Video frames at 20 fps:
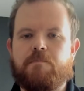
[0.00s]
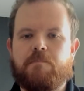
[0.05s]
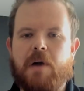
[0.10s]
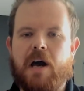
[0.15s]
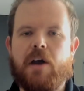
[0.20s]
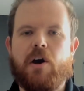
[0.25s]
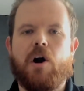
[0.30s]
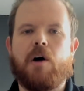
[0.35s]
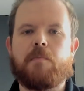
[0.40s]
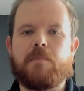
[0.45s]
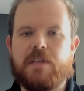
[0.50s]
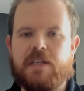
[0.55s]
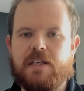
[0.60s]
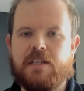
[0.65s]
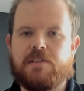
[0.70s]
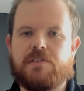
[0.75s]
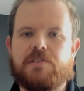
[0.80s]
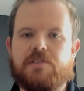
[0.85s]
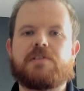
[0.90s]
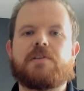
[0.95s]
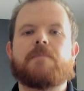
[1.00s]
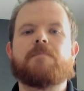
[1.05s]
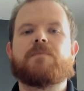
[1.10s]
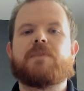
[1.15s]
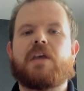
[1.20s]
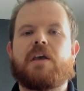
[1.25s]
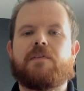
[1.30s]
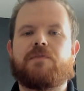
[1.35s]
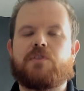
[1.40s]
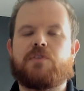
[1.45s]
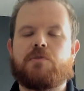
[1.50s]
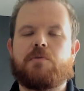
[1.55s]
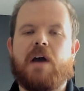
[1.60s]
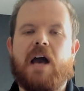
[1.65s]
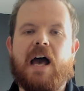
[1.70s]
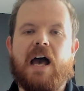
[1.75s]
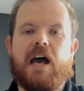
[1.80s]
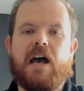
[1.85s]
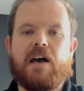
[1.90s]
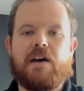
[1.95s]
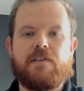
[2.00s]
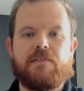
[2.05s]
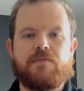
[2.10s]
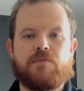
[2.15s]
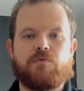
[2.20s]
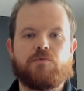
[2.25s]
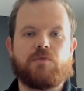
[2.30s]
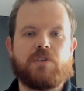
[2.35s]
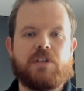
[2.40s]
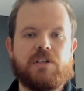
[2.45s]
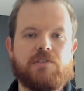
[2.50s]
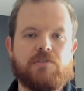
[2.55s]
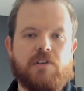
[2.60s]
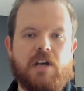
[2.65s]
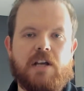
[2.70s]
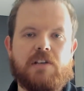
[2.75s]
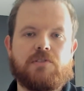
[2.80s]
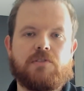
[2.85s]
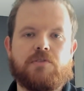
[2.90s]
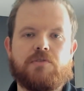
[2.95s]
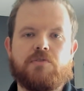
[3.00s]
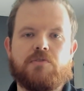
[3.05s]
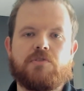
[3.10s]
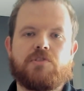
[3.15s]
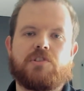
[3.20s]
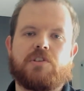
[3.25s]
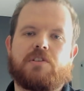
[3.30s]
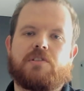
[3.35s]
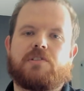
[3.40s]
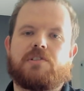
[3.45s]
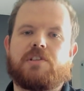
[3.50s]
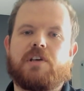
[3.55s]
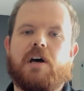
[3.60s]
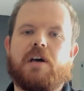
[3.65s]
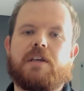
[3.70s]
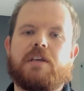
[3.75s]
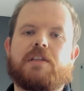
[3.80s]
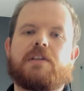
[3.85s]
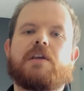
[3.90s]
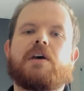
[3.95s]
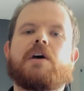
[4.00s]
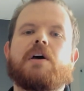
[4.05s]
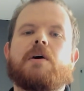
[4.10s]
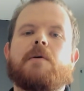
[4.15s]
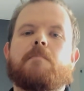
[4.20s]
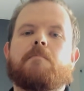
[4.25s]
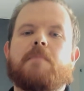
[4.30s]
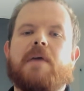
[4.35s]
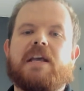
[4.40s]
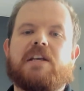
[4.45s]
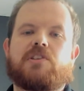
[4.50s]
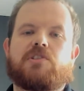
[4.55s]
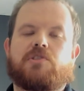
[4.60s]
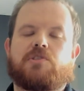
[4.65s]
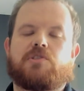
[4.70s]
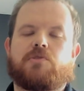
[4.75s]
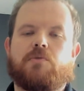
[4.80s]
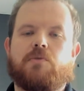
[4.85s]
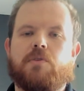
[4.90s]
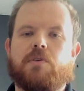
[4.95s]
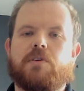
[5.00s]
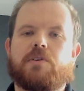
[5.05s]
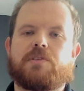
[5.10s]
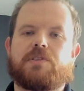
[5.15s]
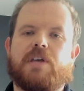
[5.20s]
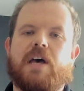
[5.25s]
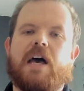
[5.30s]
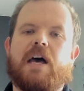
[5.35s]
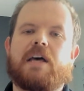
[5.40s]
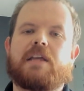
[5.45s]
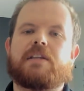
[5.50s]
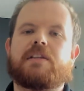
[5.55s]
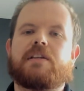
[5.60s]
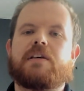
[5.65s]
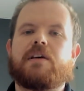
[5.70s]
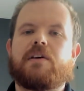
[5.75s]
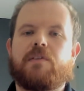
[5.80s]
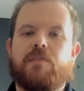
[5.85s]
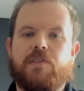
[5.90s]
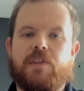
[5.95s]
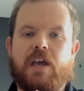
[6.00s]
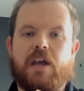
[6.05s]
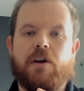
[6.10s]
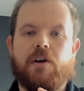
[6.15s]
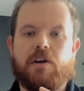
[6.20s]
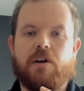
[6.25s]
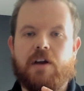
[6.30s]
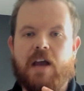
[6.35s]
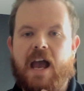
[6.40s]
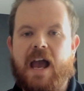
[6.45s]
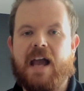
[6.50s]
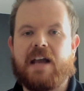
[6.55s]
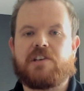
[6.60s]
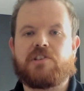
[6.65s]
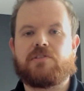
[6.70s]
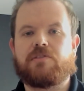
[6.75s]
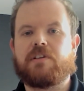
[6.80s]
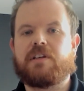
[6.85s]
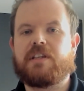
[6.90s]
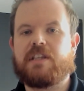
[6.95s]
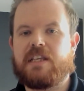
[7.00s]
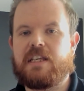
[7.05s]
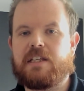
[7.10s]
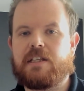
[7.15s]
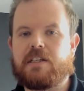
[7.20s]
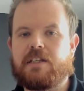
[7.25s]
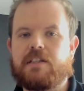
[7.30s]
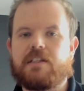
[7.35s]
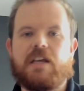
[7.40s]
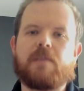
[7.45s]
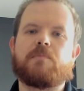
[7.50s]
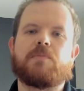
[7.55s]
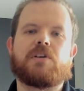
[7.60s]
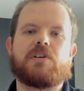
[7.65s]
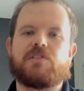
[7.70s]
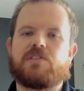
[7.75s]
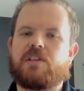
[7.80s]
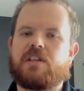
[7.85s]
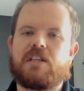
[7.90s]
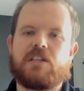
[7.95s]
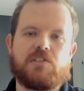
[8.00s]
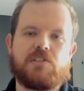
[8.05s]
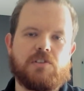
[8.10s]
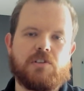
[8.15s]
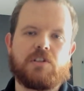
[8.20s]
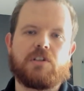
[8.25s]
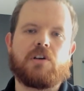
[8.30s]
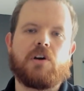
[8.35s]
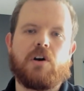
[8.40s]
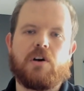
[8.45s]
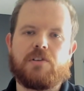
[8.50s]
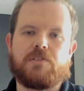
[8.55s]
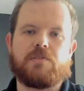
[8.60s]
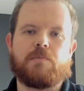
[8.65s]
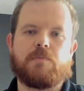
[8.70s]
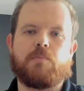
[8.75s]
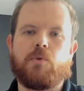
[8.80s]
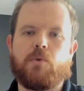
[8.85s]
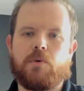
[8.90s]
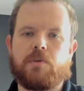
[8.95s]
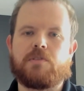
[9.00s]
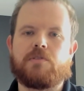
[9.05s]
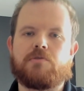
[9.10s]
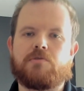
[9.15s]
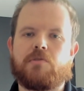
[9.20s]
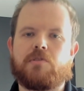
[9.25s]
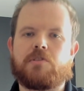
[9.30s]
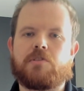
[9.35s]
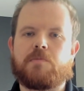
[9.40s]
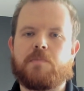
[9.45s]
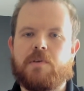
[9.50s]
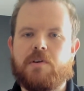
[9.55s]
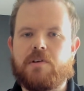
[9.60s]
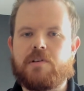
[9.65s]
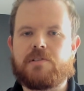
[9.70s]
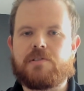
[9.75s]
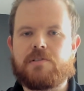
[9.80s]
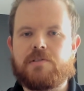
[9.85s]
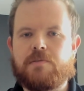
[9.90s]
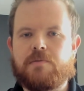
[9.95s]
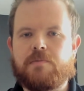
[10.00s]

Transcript: By all means, if you have redirects on your site, make sure that they're actually needed, because it is gonna cause a poor user experience.